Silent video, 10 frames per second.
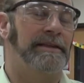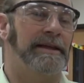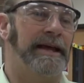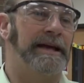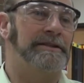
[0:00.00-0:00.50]

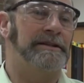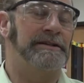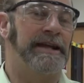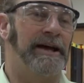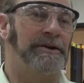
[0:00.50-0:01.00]
They had
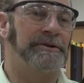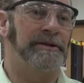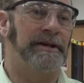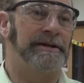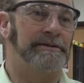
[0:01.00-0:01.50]
them
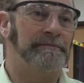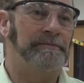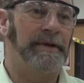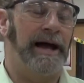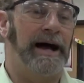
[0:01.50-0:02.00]
calculate
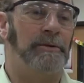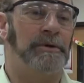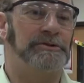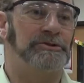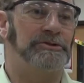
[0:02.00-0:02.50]
how
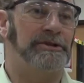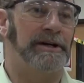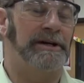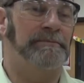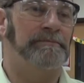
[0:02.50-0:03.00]
much
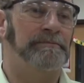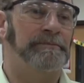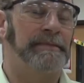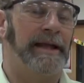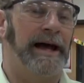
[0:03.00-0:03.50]

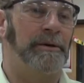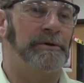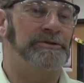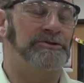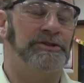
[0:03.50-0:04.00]

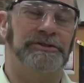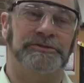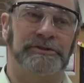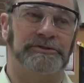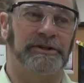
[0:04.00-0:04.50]

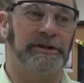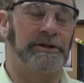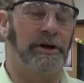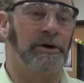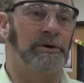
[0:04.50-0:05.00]
distance did
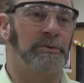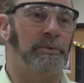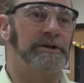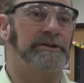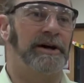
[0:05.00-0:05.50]
it go
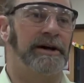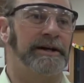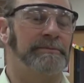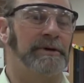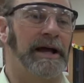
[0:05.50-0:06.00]
and what
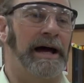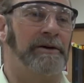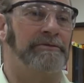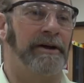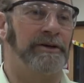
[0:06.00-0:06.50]
time,
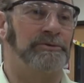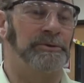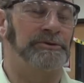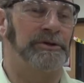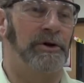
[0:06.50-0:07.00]
how fast
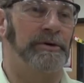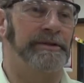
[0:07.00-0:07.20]
was it going.